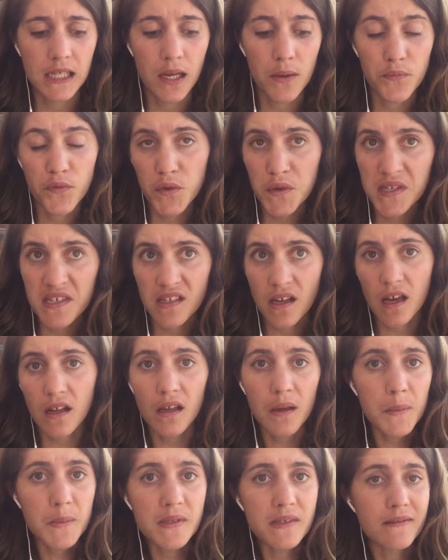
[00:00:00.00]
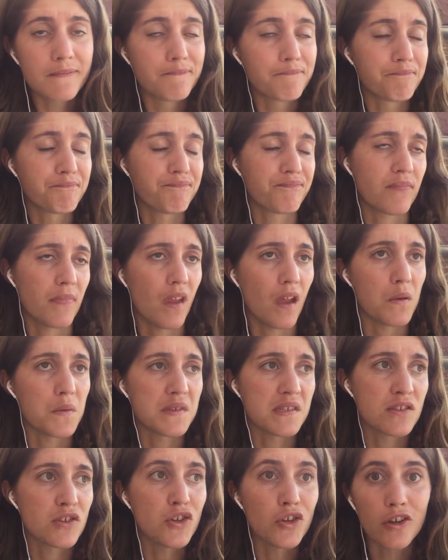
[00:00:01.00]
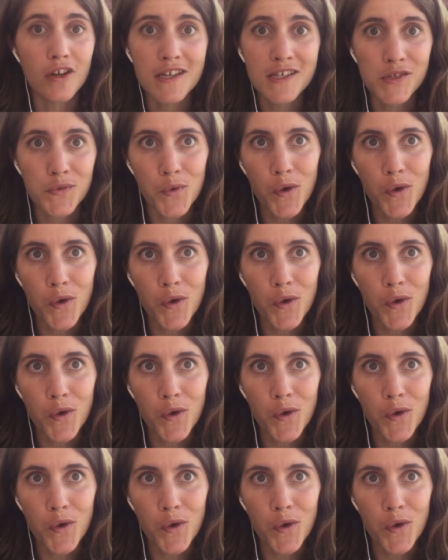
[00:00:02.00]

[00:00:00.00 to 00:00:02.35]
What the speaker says: for startups. I was curious to